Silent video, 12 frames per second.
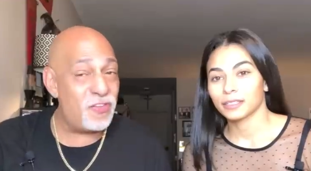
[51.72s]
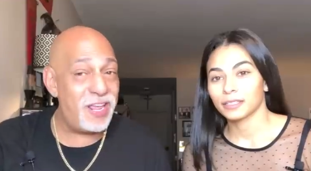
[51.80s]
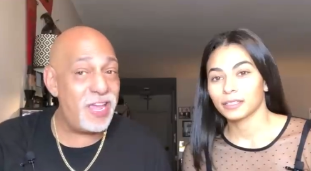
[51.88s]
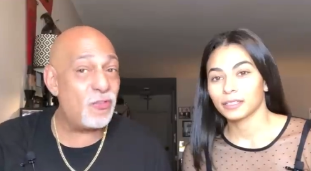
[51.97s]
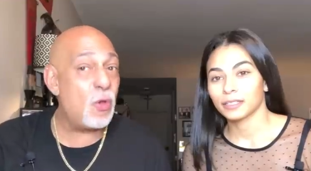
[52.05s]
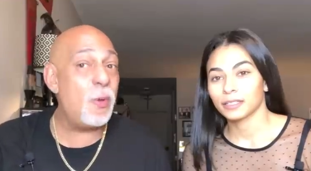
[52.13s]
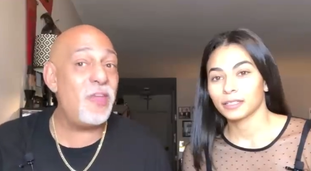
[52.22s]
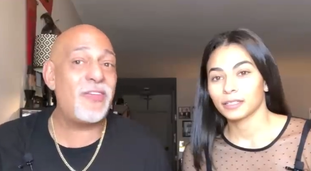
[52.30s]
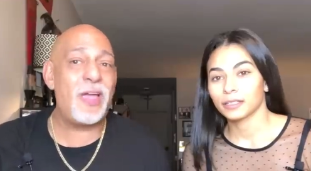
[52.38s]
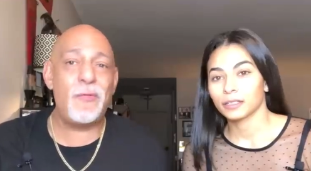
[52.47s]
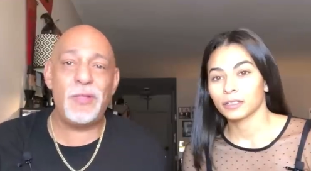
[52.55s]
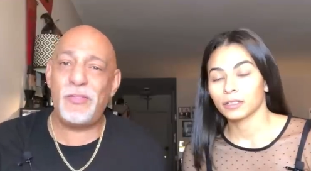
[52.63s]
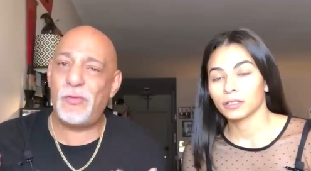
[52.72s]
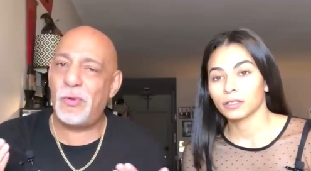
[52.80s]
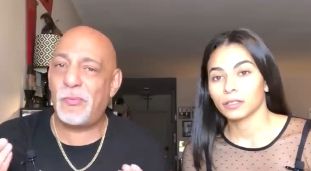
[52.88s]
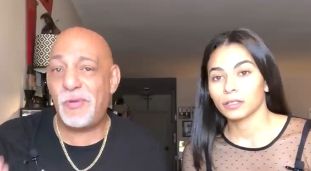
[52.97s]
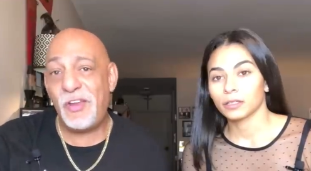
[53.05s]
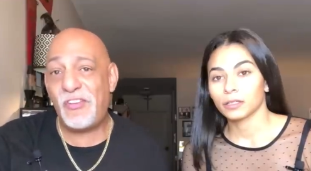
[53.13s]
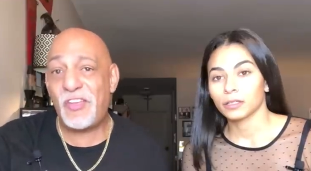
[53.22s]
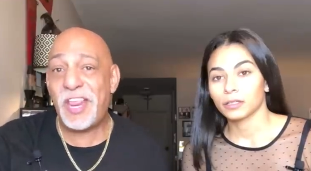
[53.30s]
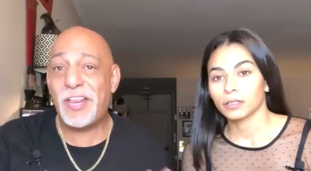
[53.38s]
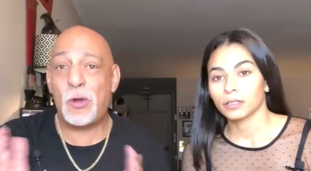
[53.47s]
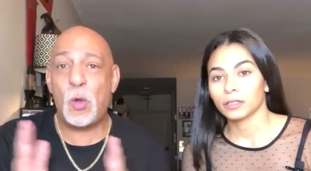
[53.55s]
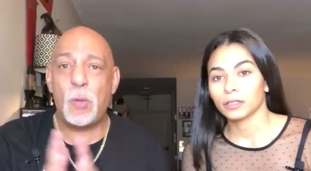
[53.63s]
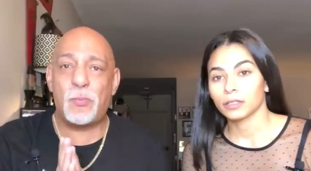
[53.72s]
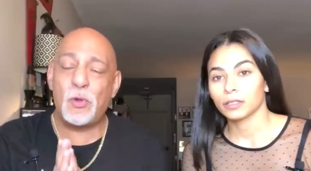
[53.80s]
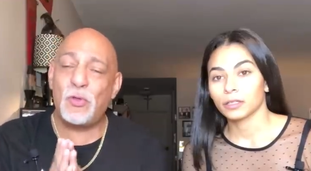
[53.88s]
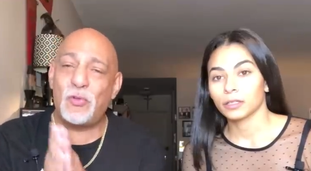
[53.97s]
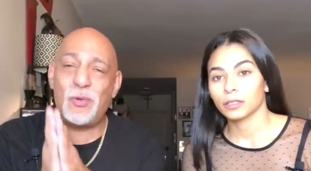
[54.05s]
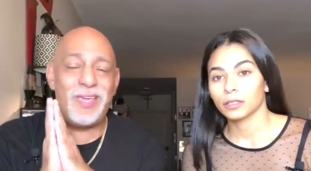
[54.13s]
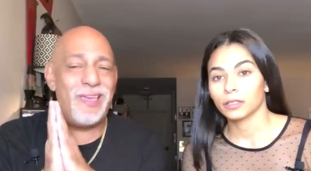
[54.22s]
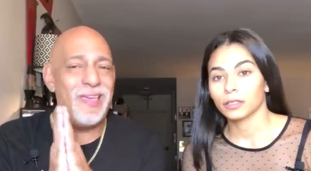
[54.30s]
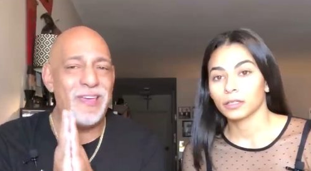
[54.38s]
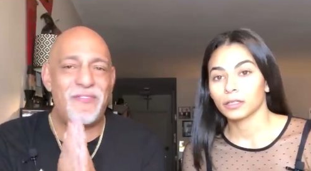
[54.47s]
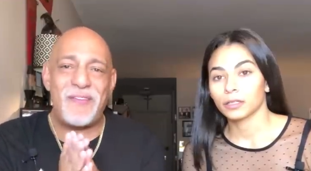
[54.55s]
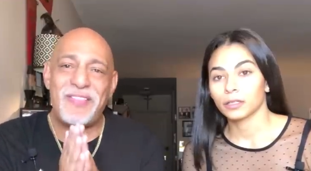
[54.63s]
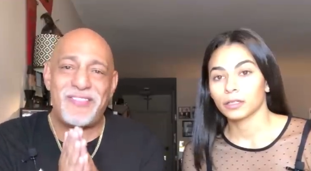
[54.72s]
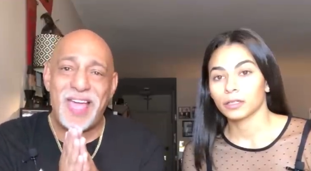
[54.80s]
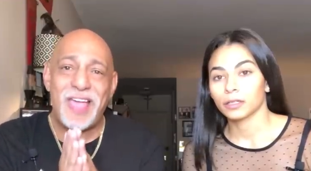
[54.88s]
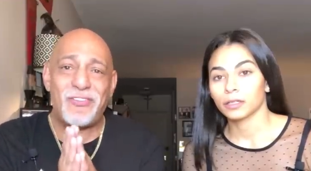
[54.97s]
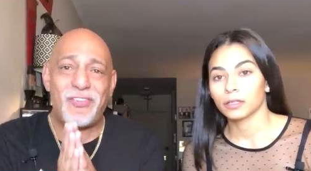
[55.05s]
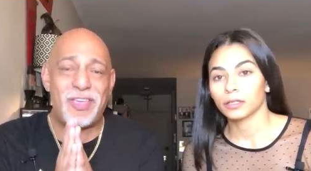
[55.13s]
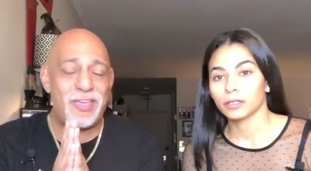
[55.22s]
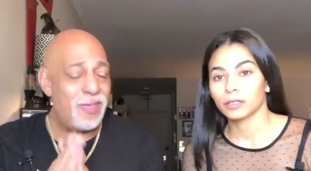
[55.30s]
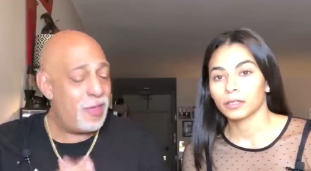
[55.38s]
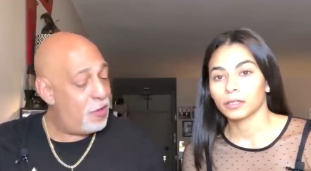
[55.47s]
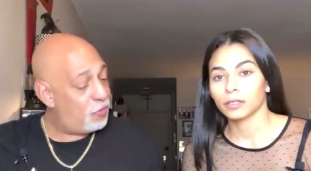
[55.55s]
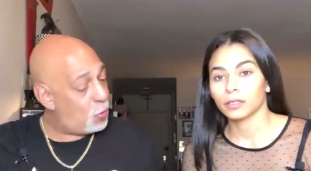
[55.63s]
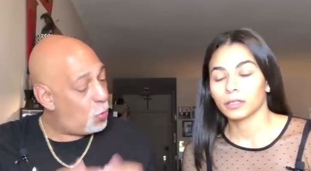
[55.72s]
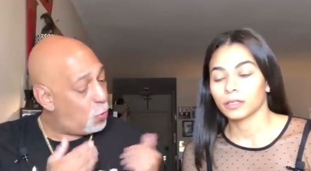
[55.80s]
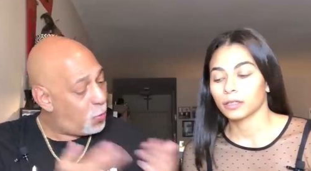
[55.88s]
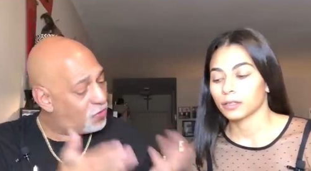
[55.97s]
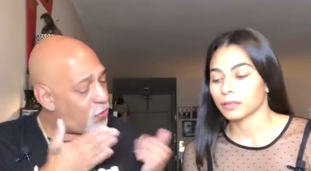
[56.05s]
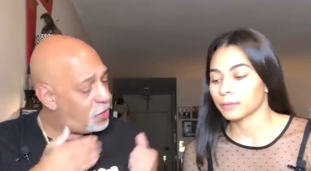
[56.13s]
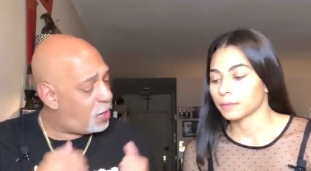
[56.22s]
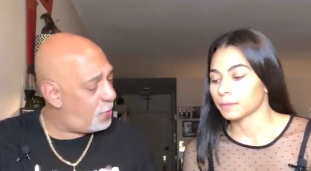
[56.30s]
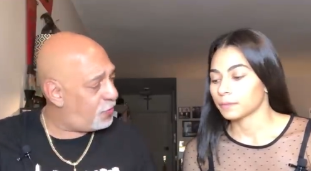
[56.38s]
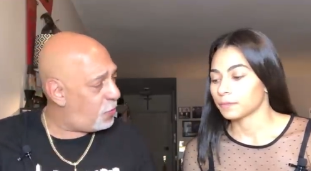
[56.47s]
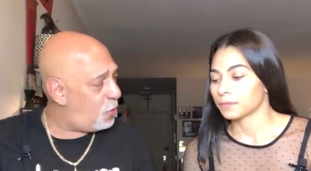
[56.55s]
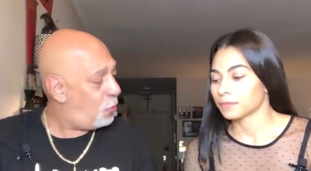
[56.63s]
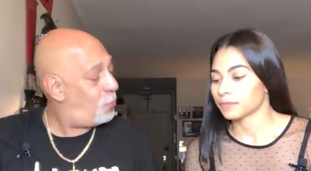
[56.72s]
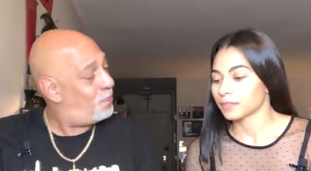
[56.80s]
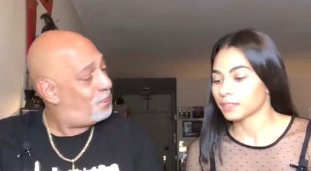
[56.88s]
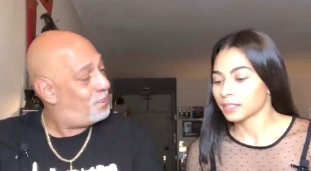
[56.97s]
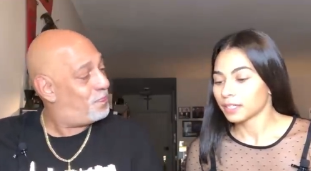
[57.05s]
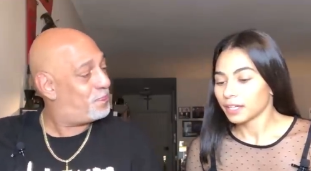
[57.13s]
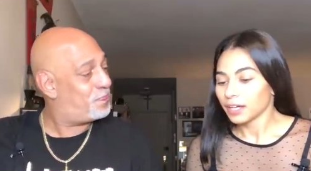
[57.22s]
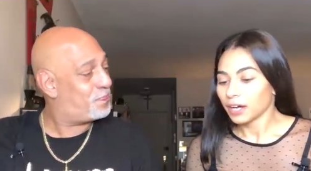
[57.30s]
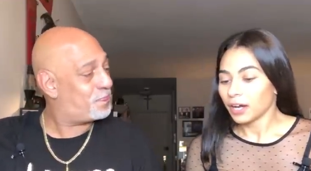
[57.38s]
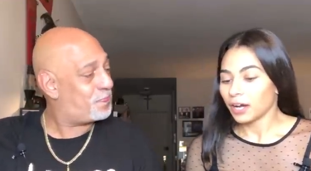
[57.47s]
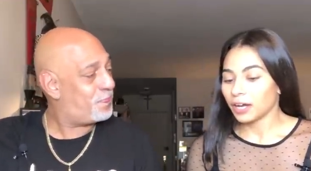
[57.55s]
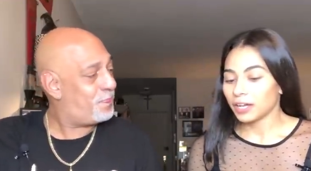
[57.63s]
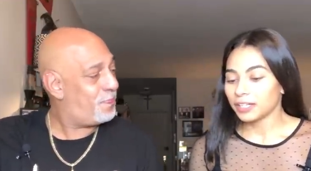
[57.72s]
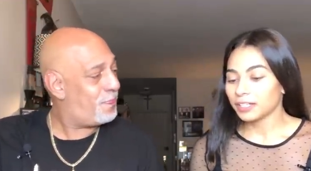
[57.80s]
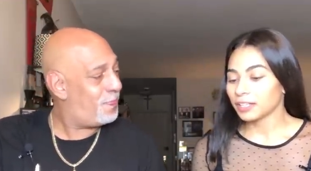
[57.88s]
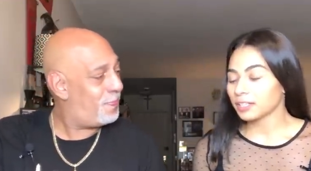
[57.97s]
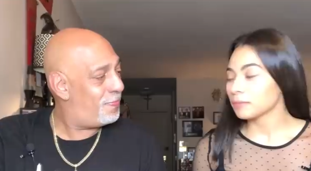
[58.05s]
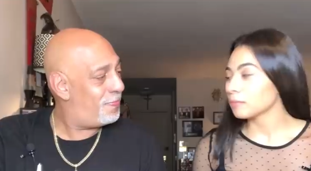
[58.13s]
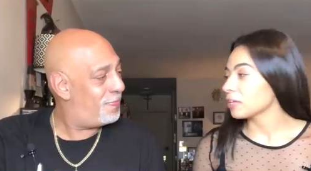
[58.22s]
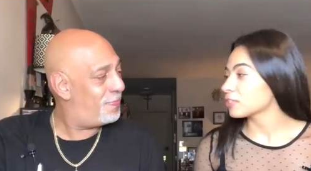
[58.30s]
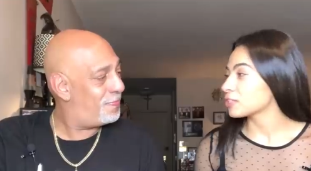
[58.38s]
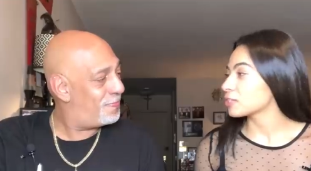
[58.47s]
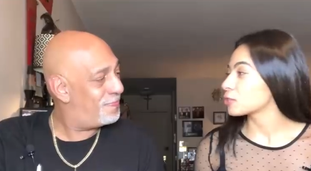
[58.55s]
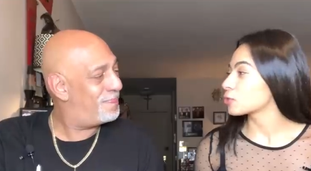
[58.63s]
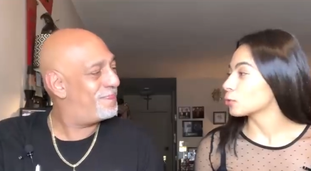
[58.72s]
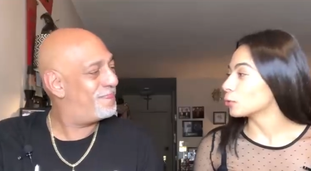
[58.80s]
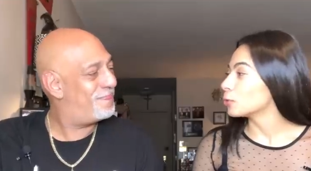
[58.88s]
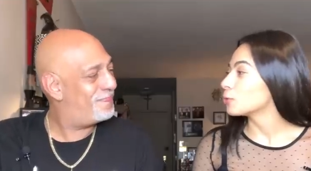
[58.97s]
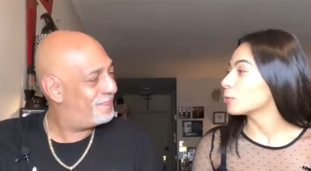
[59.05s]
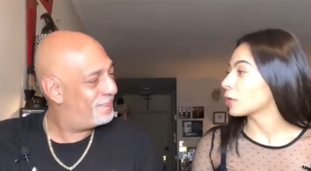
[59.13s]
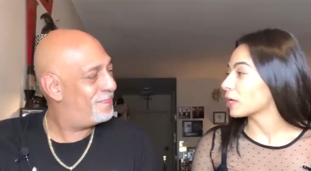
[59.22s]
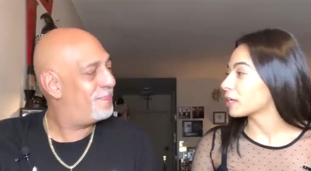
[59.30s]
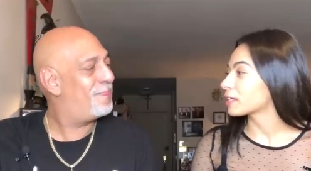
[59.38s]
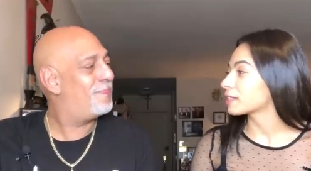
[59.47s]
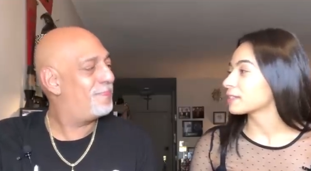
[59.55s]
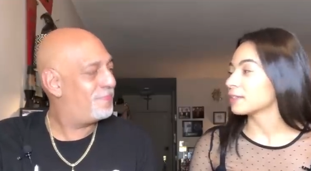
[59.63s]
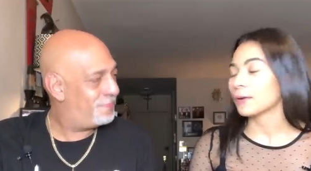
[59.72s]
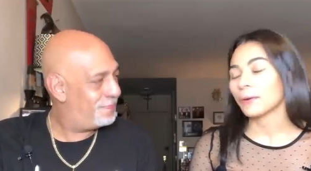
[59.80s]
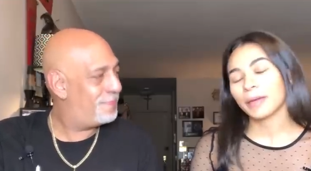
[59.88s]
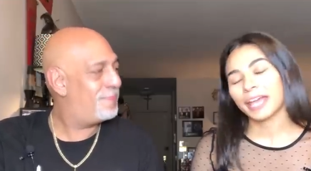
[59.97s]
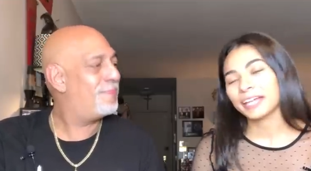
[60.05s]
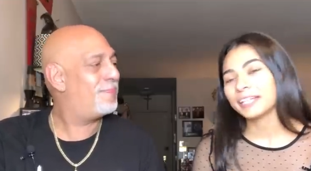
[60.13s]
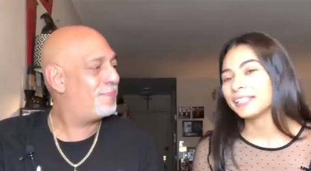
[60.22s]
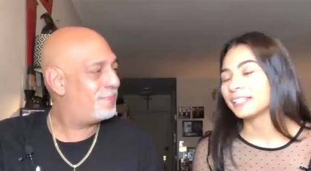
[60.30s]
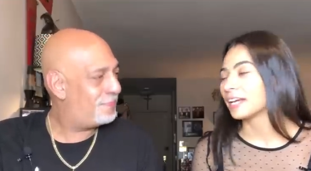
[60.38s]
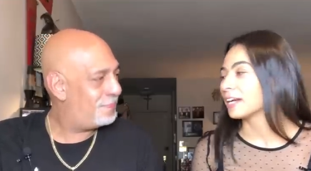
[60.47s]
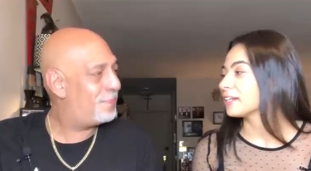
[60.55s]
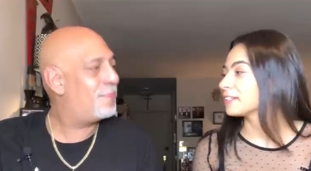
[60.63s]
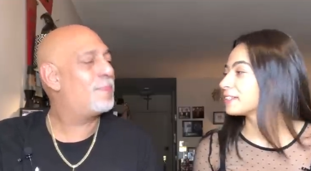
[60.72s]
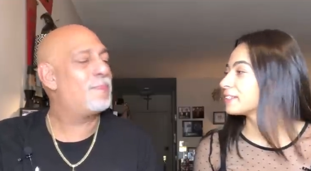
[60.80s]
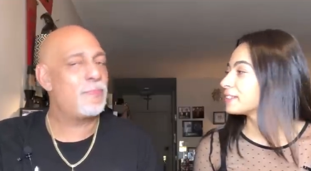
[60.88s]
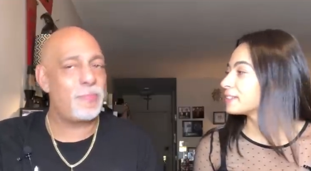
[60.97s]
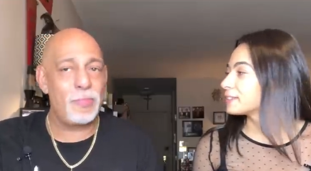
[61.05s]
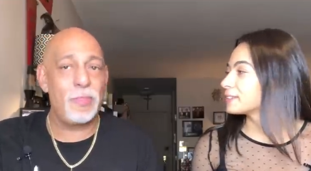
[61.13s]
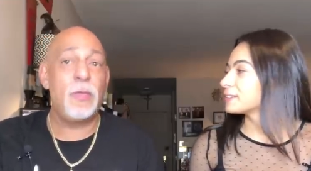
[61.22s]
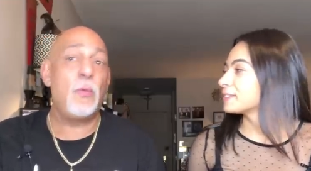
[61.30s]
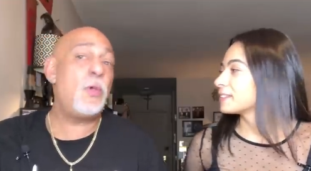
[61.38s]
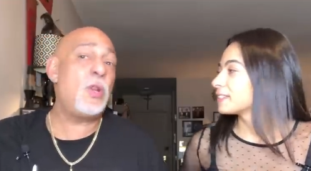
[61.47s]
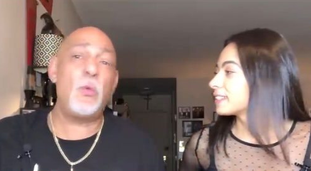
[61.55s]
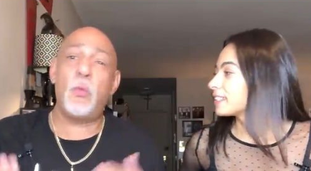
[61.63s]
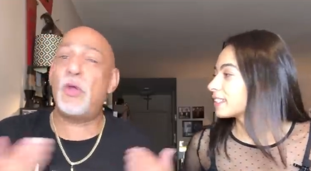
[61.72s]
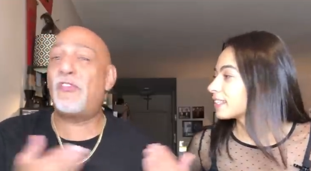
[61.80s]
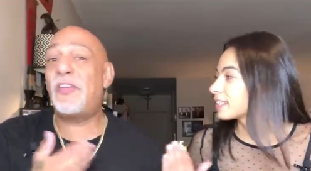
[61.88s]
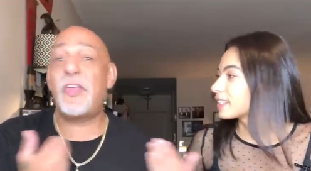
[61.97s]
Speaker 1: today. As always, I really do appreciate it and hope you're all doing fantastic. So what's going on with you?
Speaker 2: Nothing much, just school, work, you know, hanging in there.
Speaker 1: We don't work